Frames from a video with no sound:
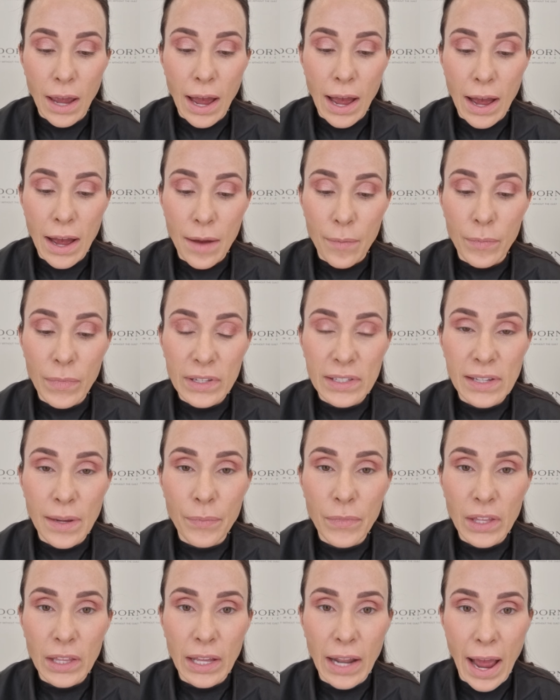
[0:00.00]
um,
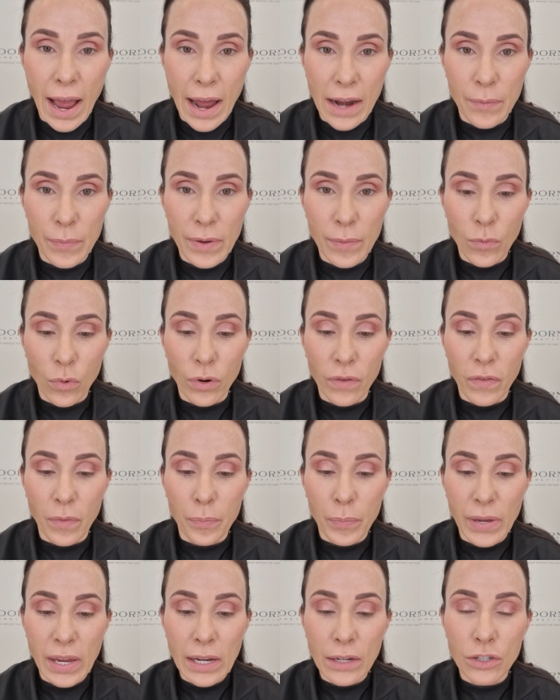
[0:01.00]
something that had a bit more of a
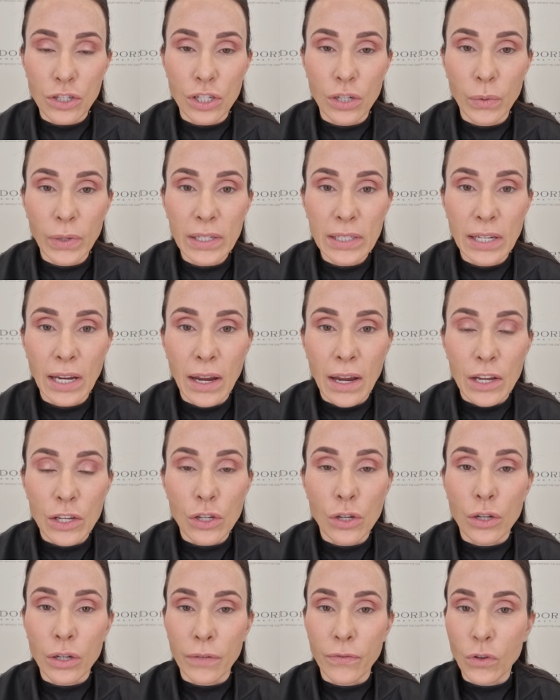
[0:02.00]
pink to it.
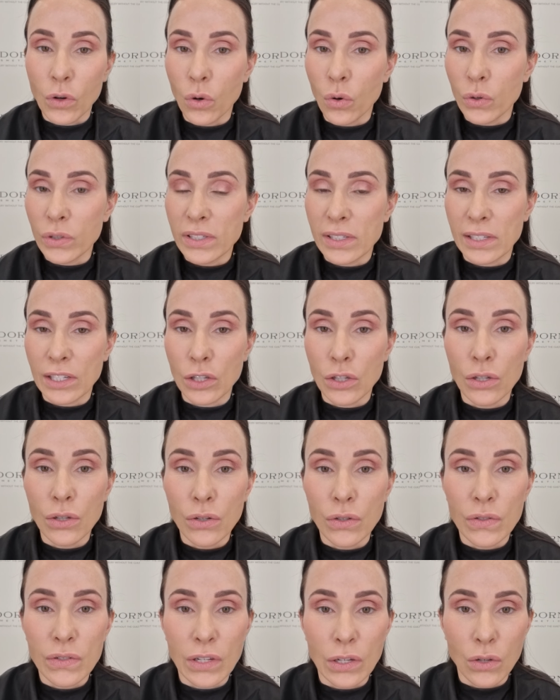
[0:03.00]
You could, of course,
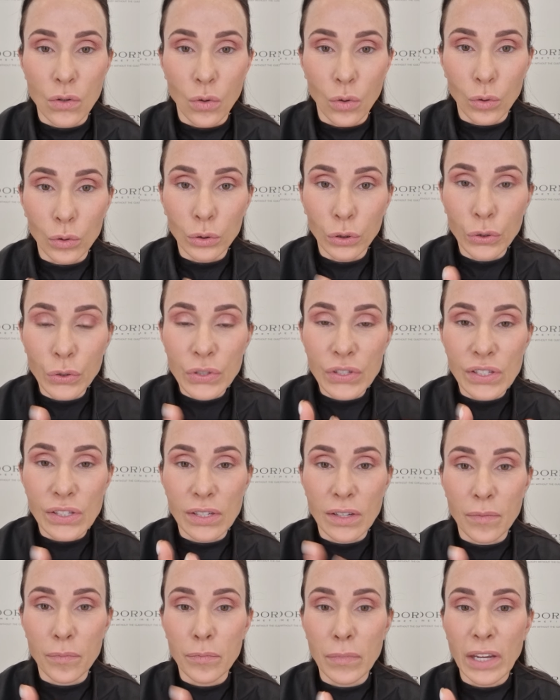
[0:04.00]
use your
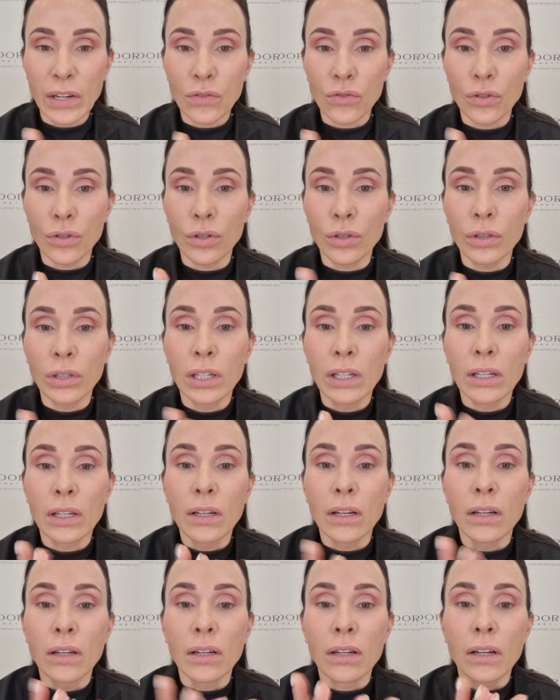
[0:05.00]
loose mineral
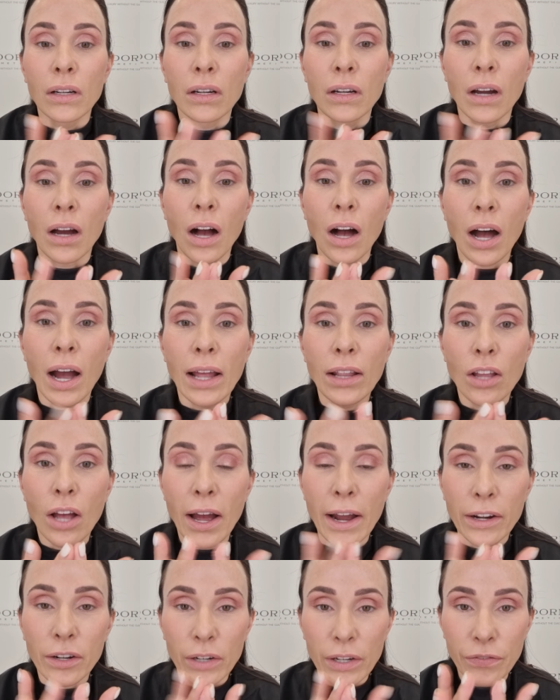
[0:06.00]

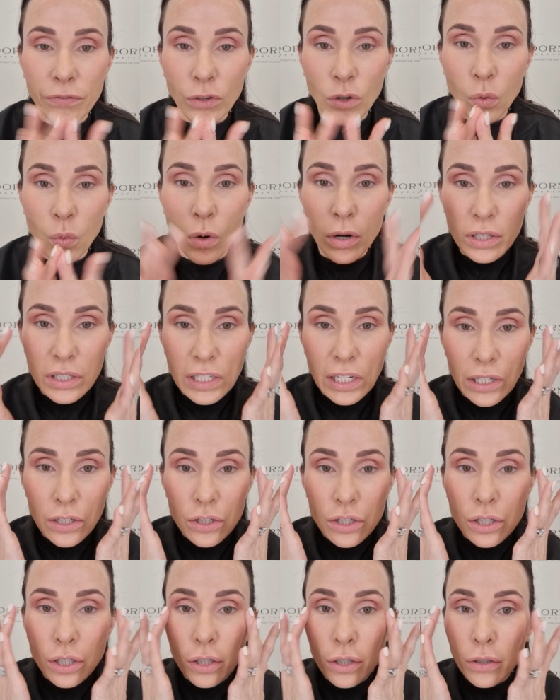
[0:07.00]
highlighter if you're wanting
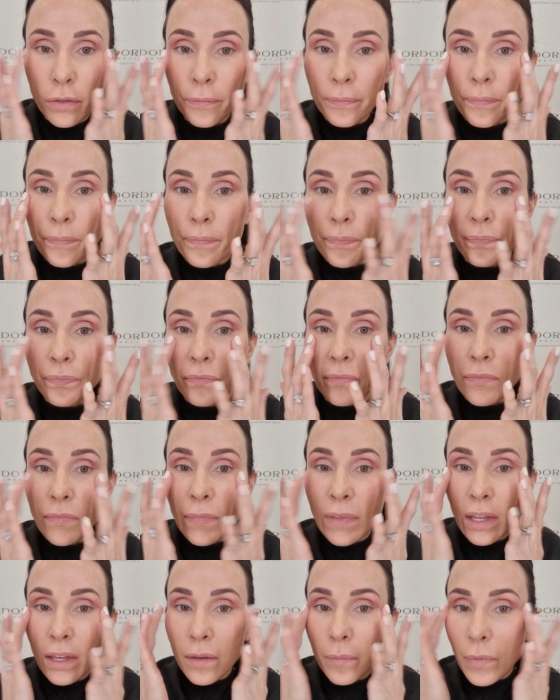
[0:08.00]
to,
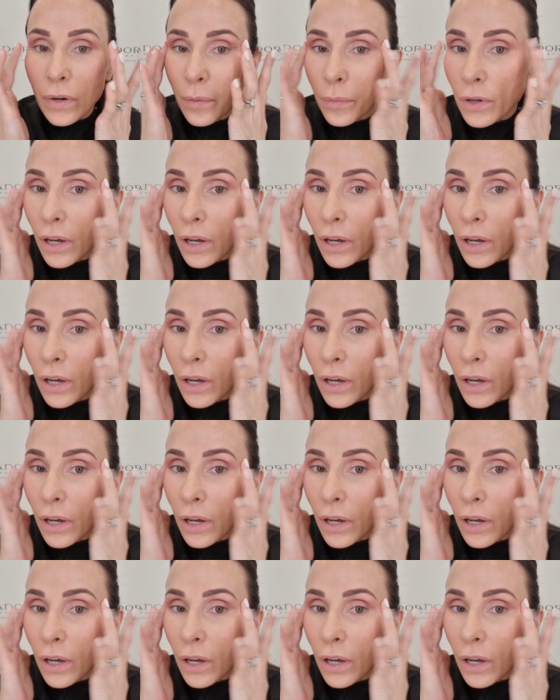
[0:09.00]
but I'm